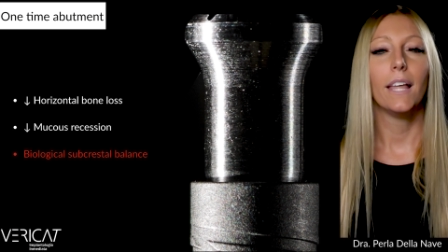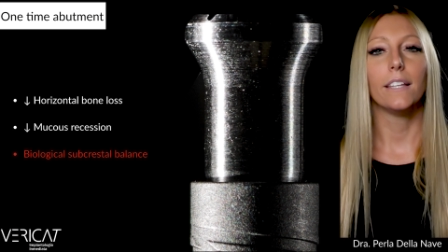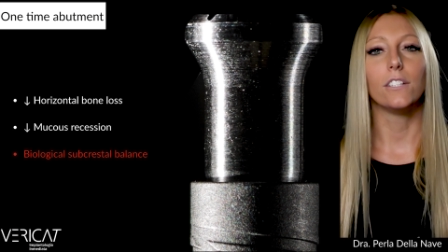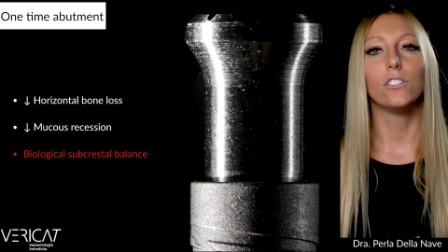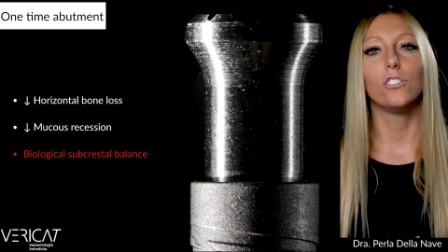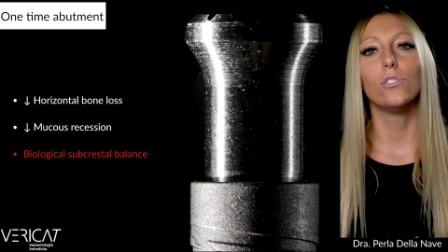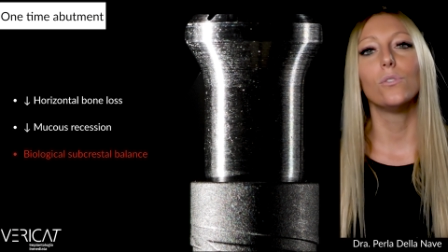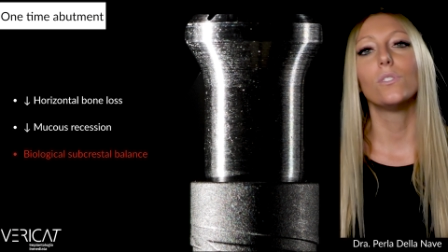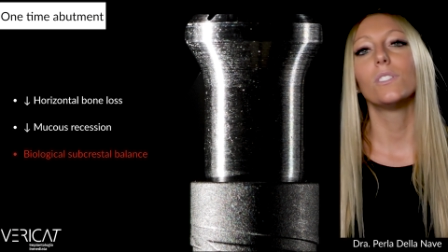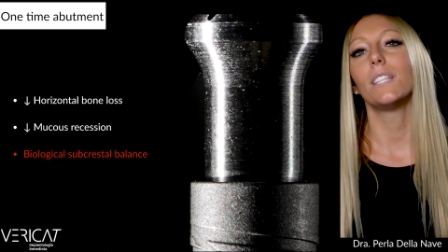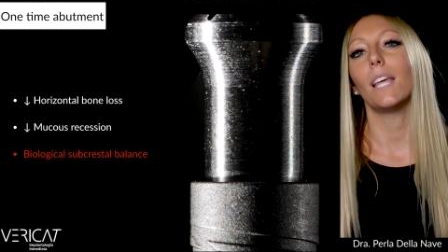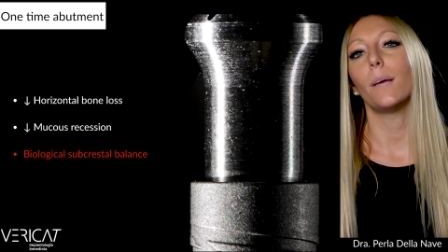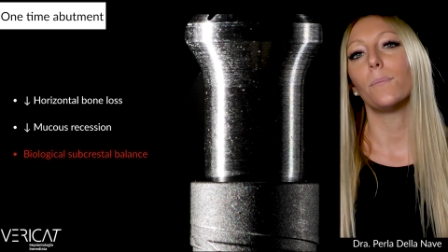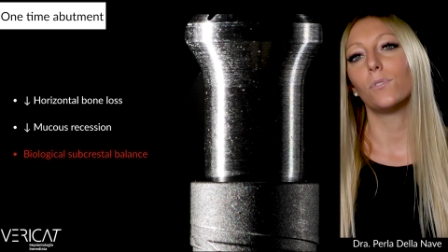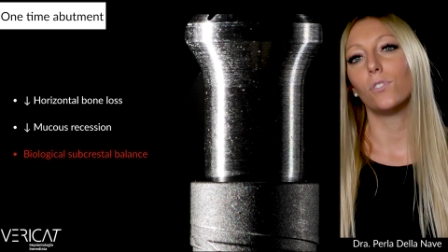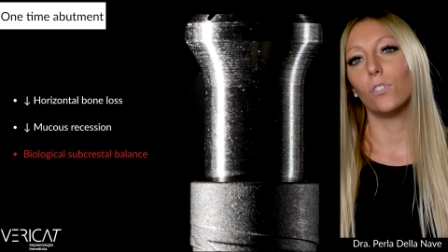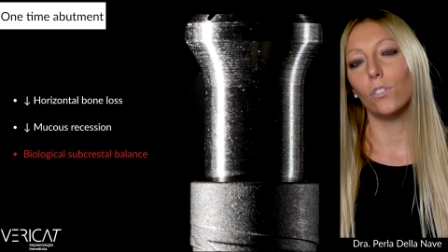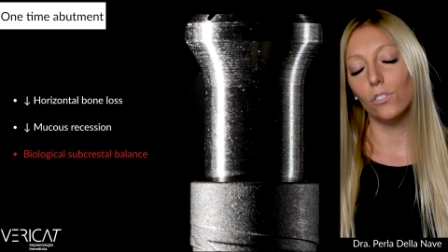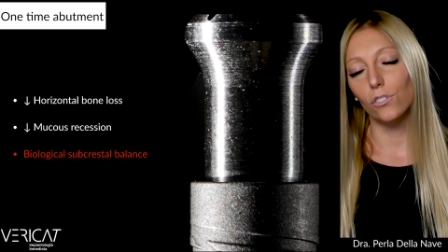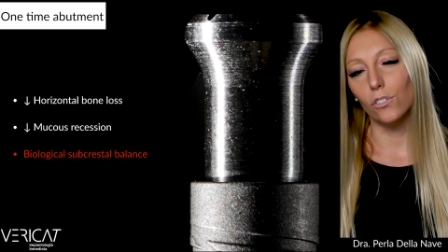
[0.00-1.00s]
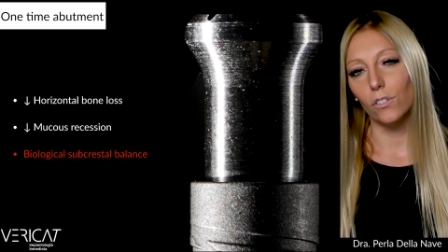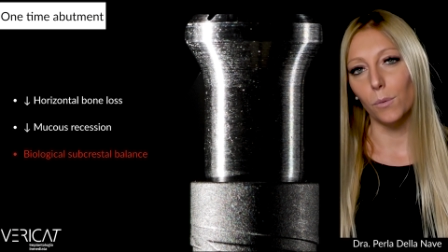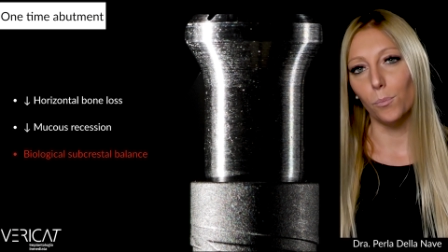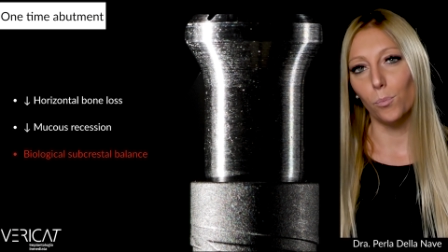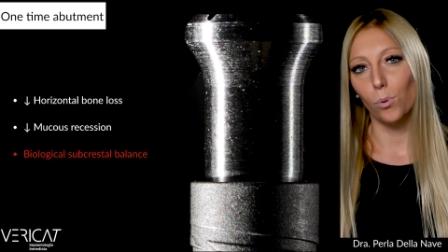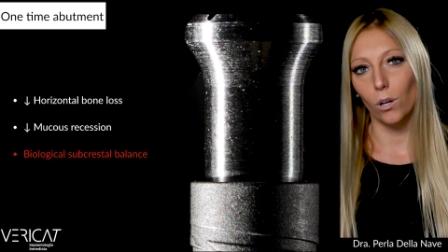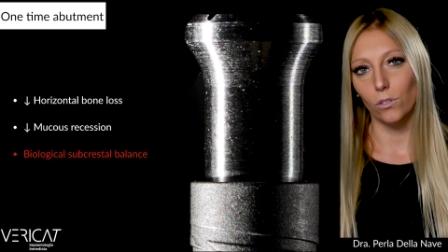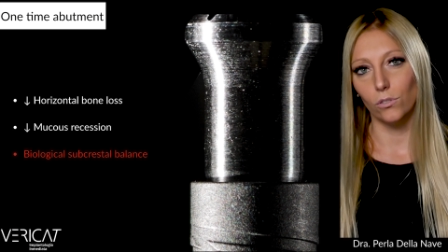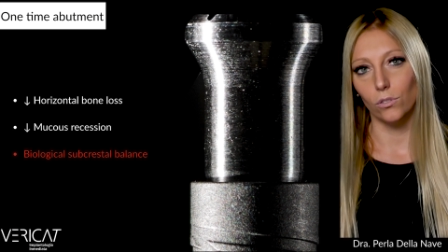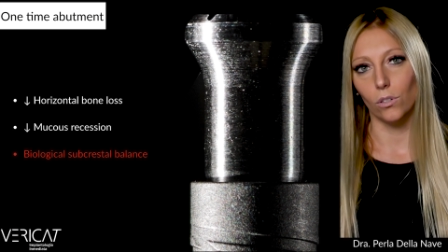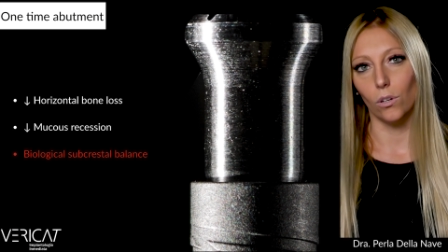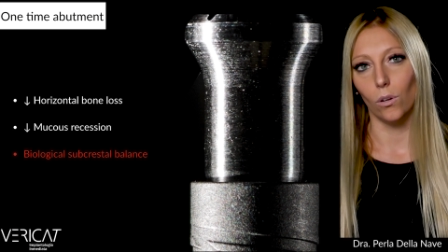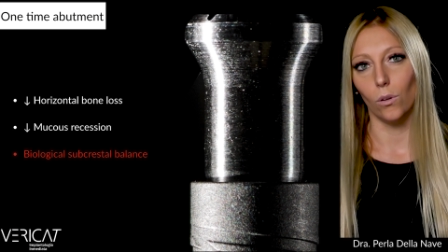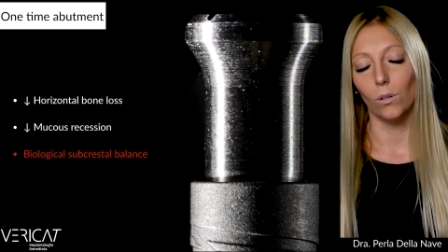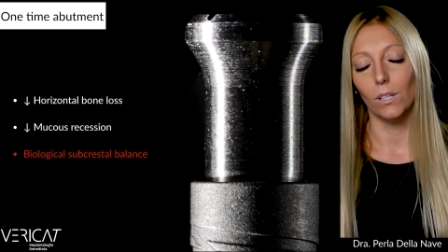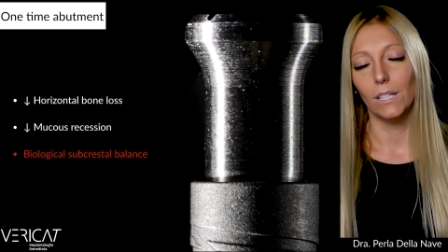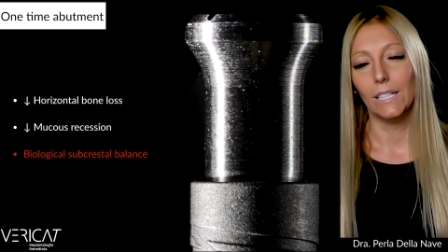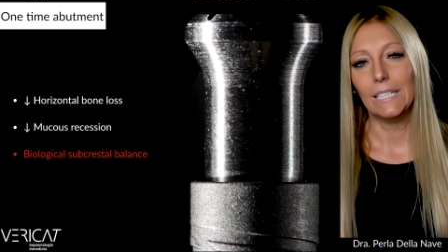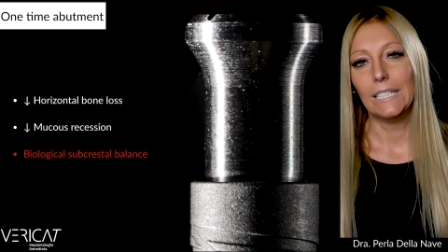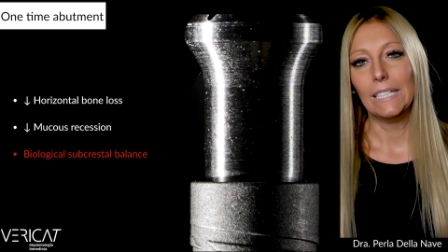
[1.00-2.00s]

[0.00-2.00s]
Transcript: the two-step surgery protocol.